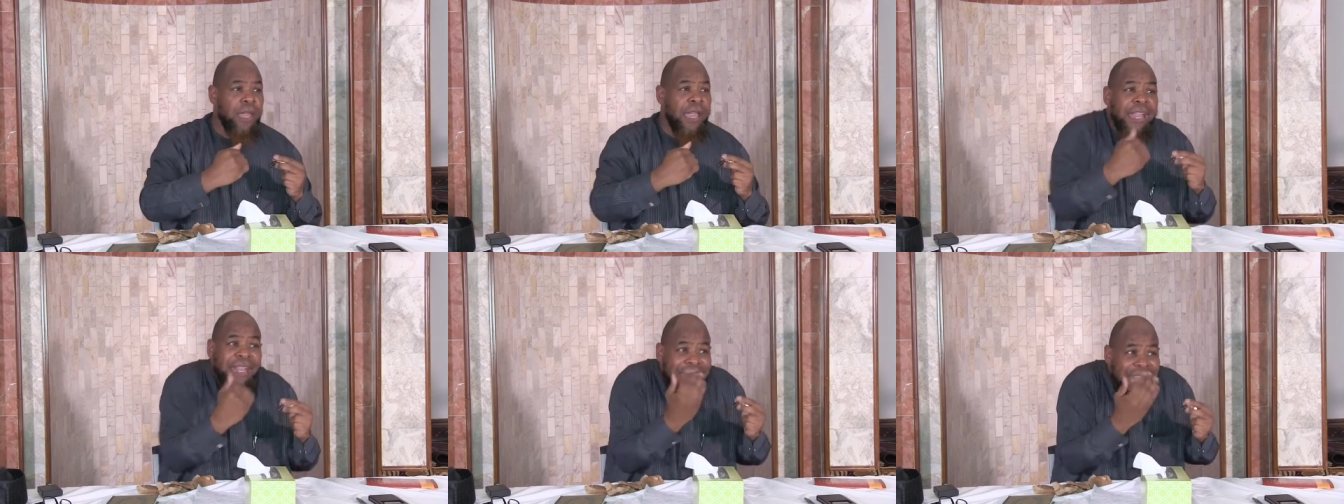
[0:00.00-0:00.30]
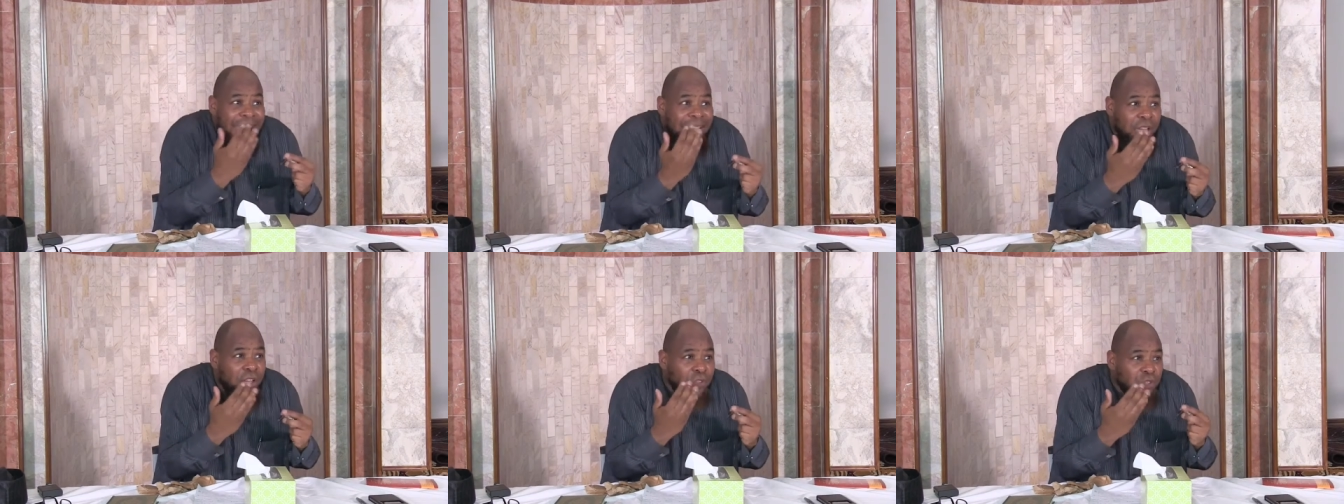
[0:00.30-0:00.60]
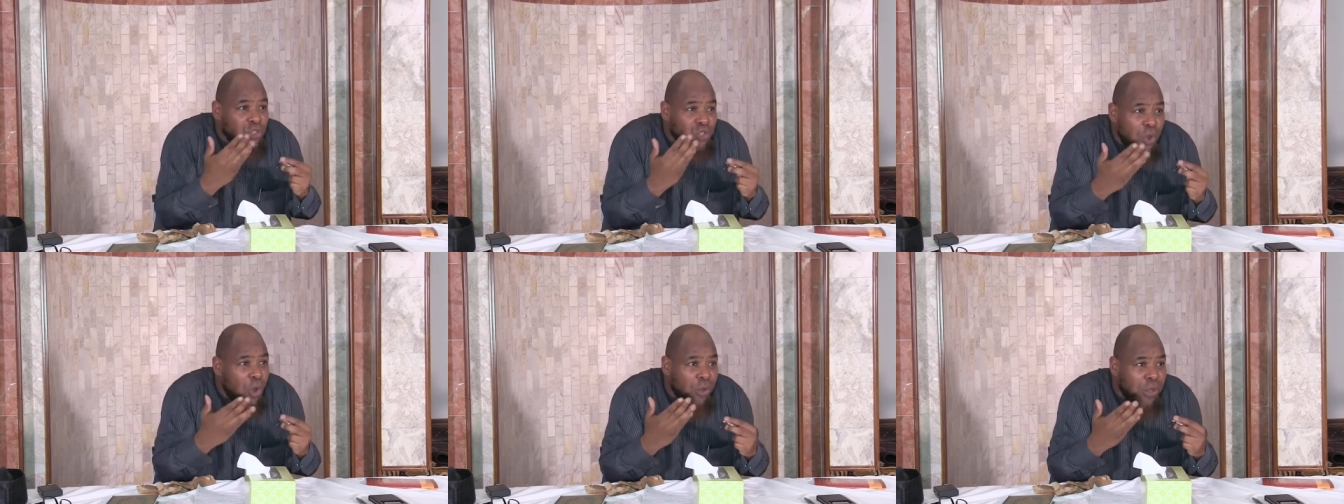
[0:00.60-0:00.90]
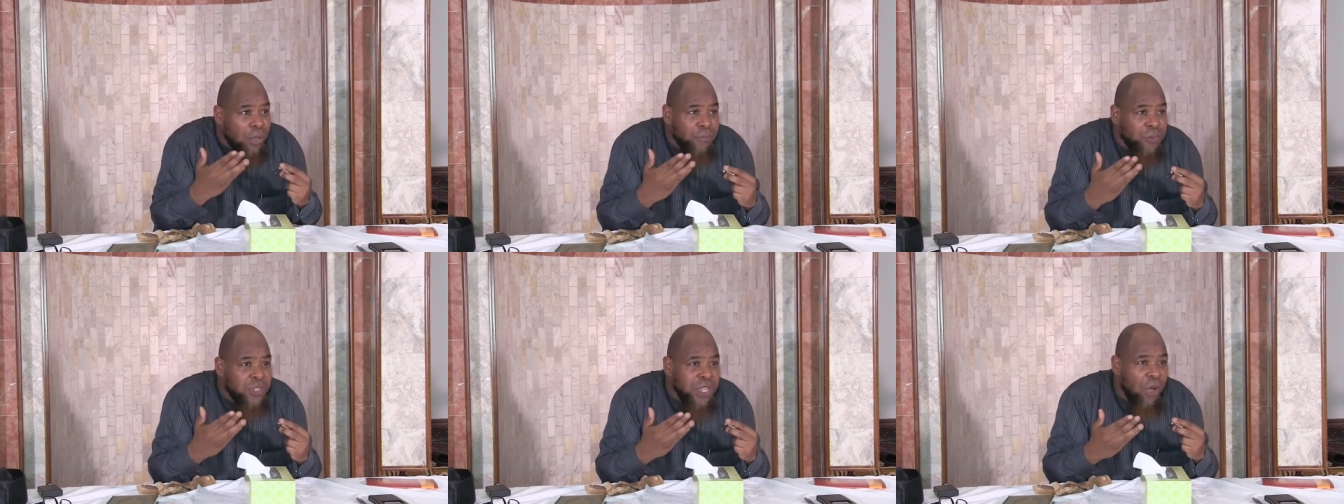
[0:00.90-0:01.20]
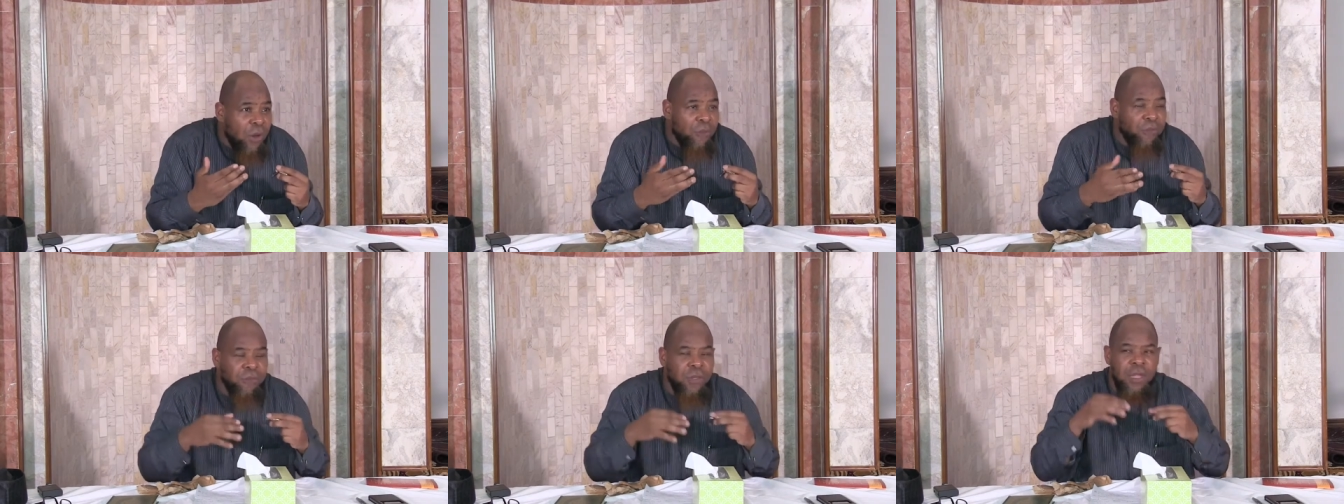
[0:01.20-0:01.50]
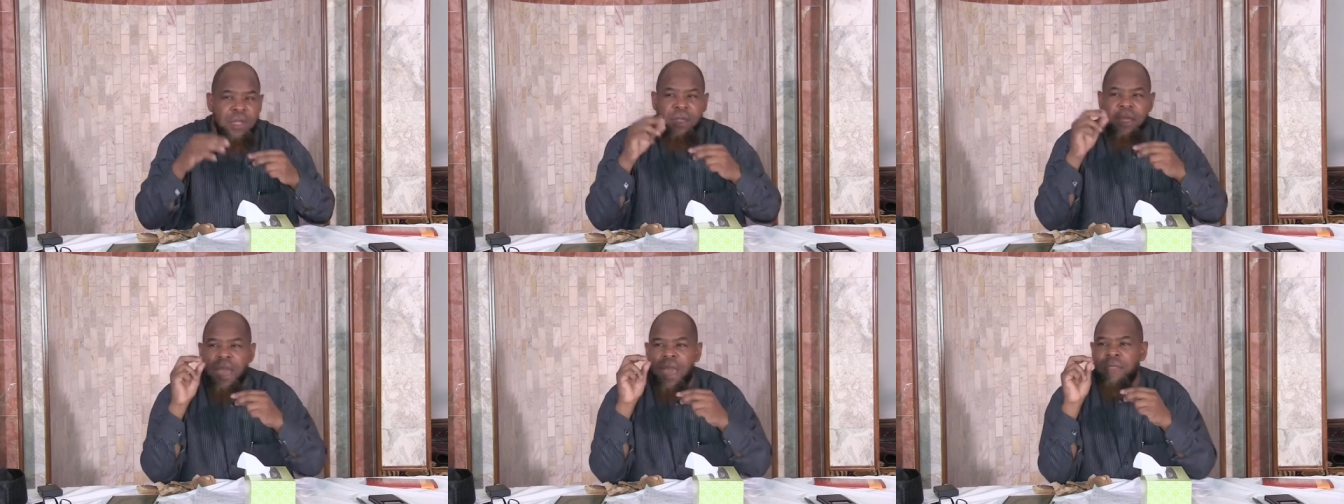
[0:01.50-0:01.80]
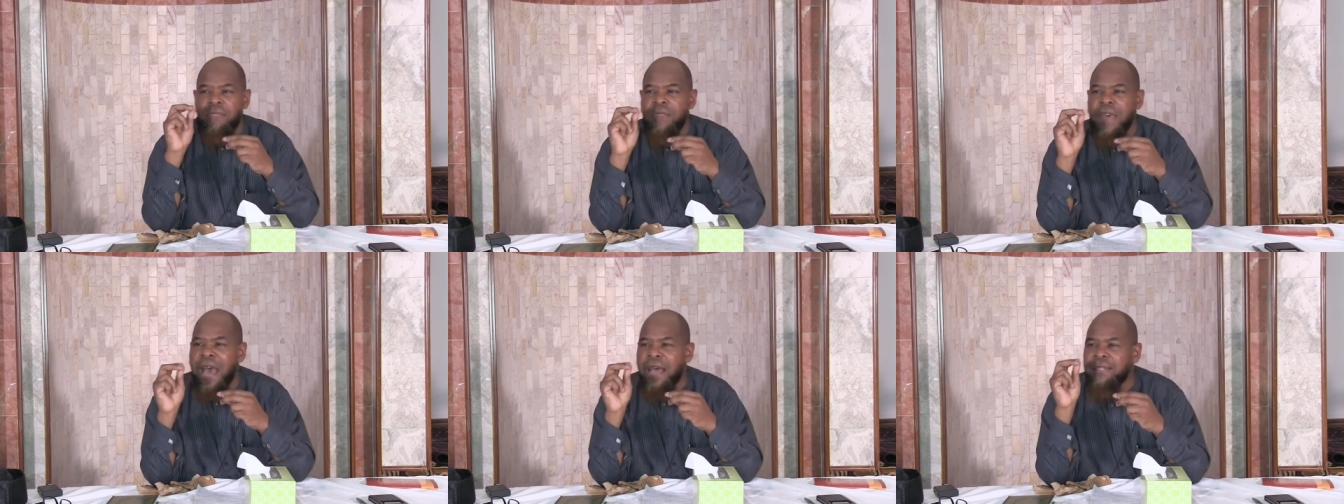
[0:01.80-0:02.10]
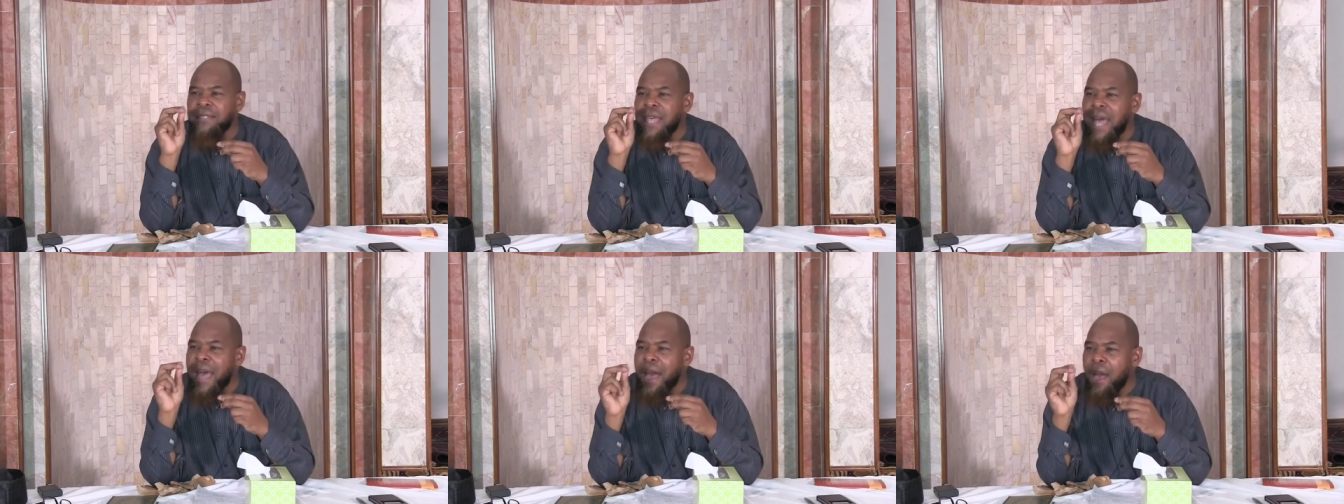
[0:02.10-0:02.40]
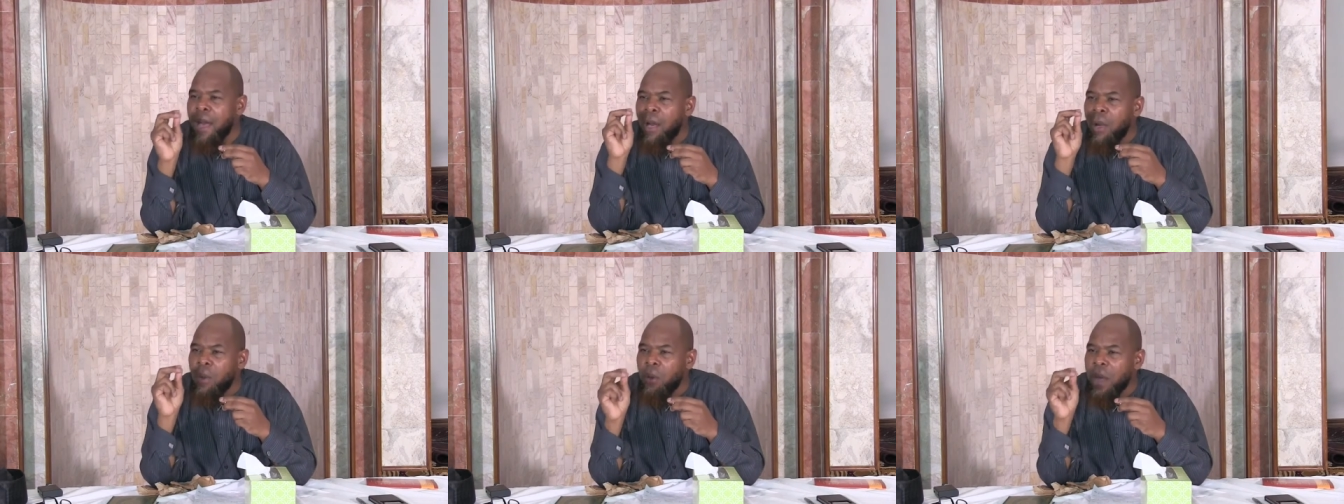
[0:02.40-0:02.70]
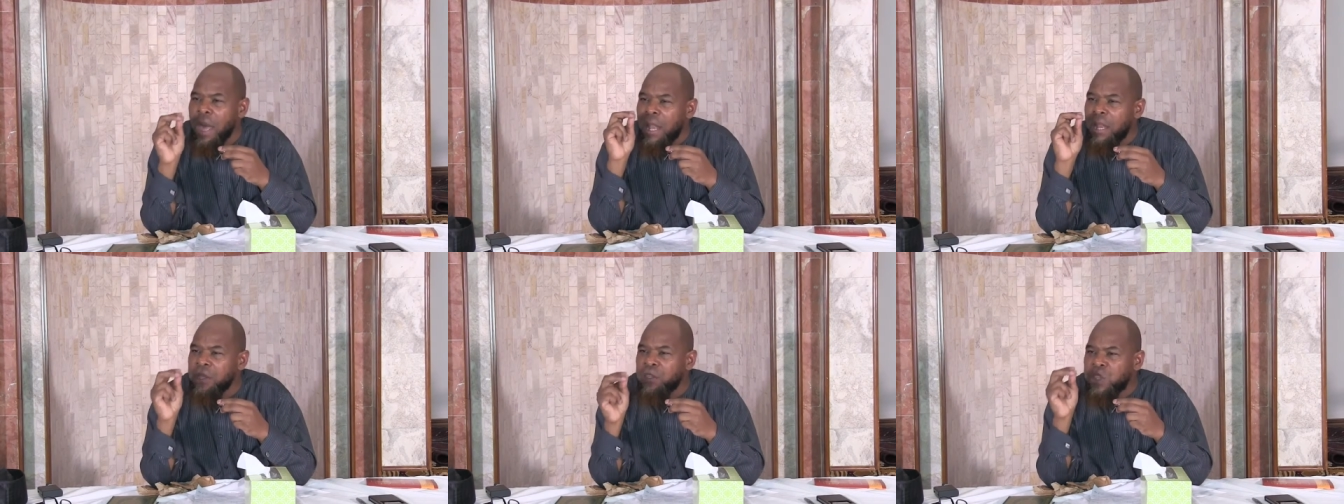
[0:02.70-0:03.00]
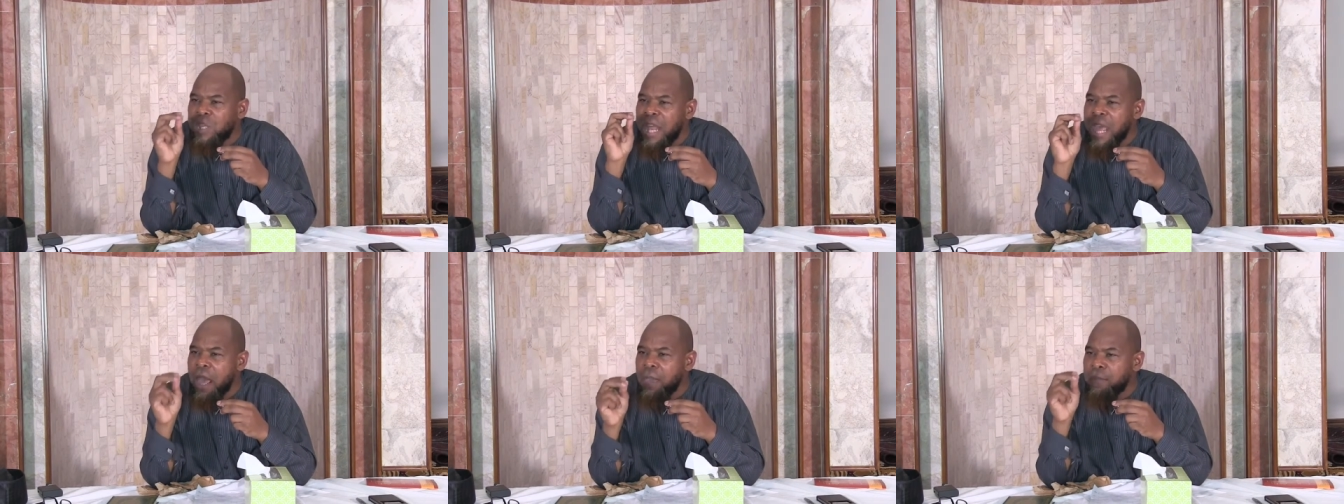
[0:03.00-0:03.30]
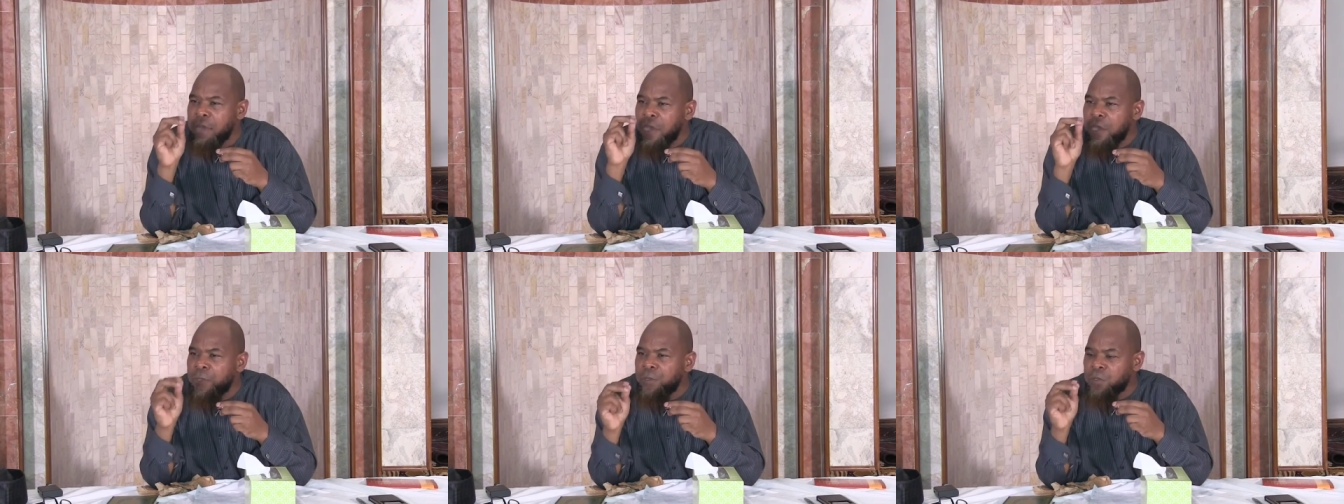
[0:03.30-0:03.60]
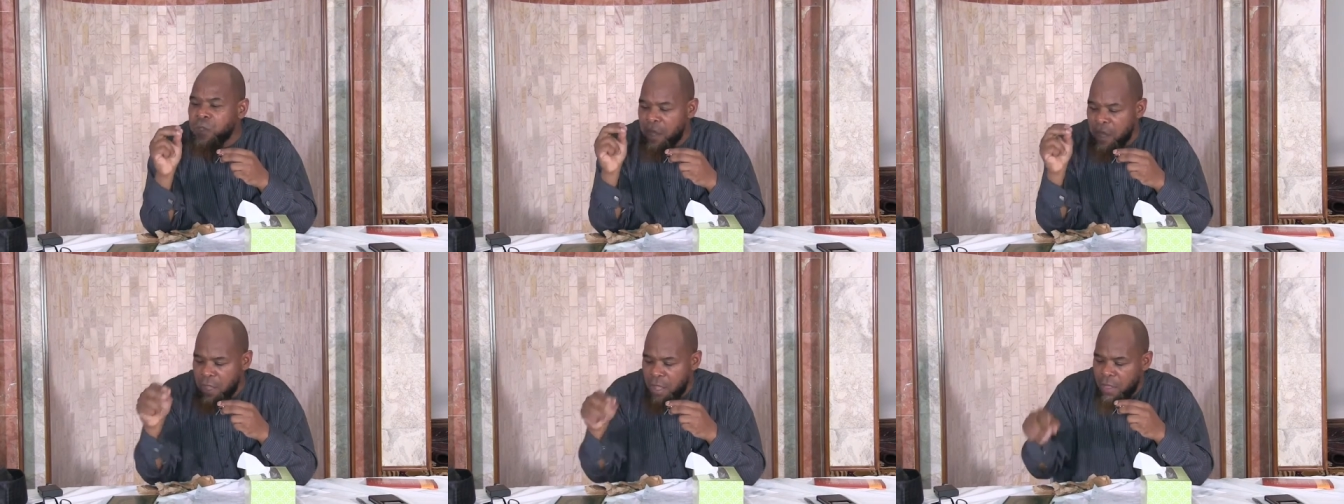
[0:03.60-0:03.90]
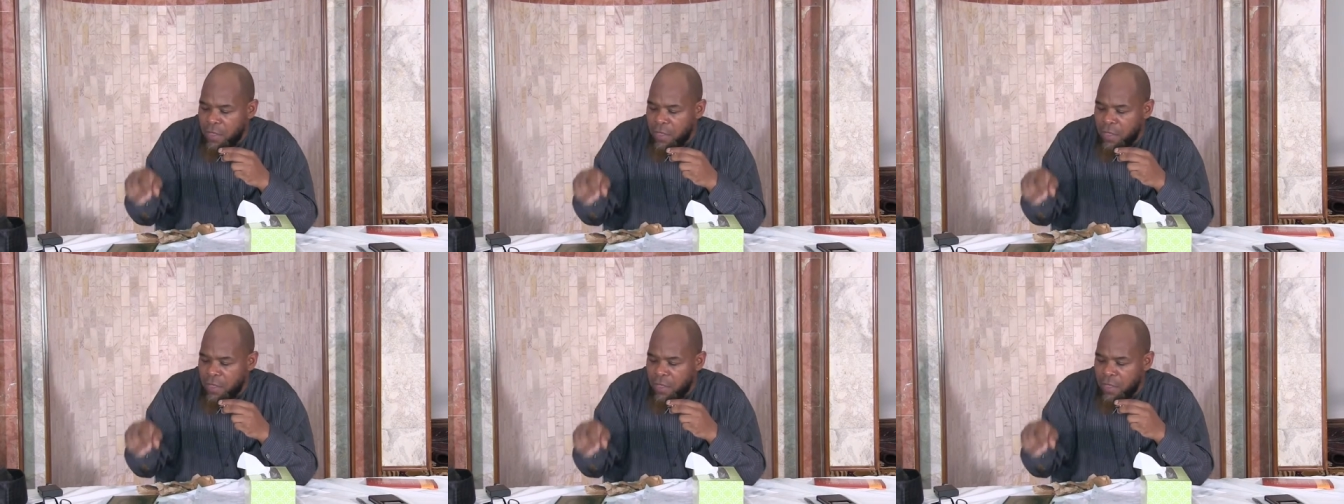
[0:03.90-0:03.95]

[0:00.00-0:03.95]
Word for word: He can't control himself. And that's how Islam is.